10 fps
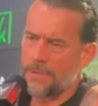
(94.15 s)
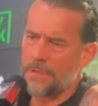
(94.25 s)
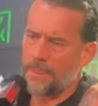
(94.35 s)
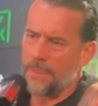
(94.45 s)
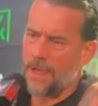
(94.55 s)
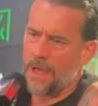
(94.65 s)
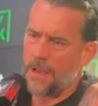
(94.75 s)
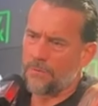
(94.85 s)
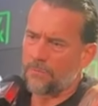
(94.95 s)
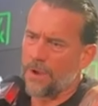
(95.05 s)
in
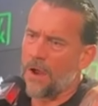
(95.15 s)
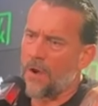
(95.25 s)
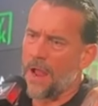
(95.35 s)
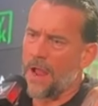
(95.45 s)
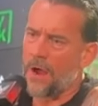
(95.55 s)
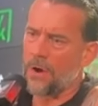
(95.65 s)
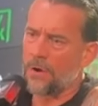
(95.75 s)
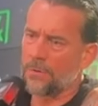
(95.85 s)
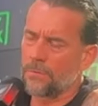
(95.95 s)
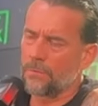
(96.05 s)
that rare
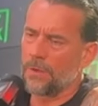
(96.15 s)
air